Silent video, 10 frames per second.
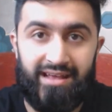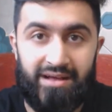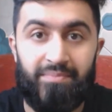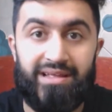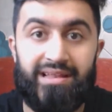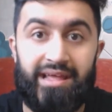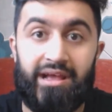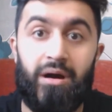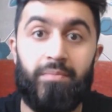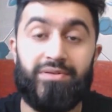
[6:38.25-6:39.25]
completely
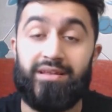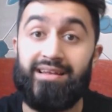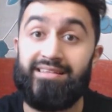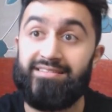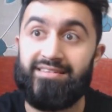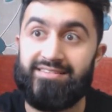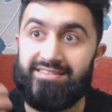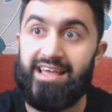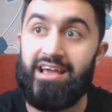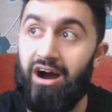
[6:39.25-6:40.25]
incompetent and he's in a
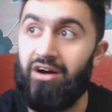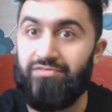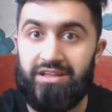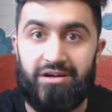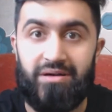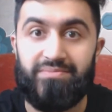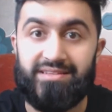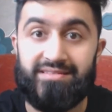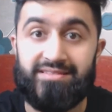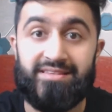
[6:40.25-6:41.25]
state of
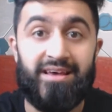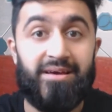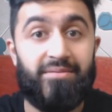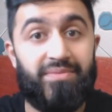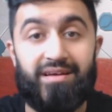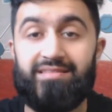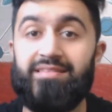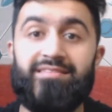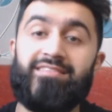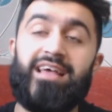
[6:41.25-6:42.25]
incompetence because
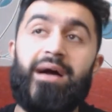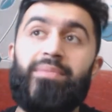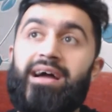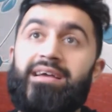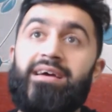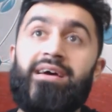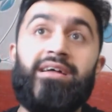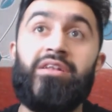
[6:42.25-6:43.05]
he's just sat back,